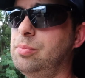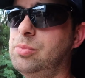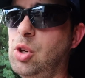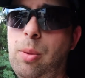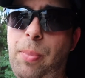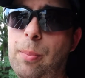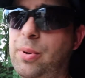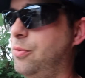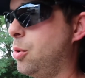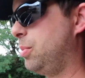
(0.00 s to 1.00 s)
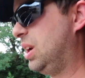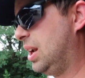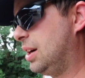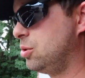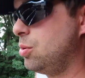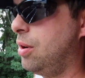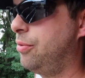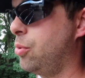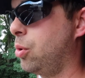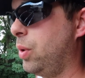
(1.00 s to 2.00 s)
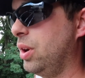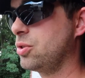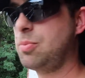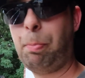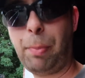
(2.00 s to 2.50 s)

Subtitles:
do the pumping for me, and I'll do all 4 wheels.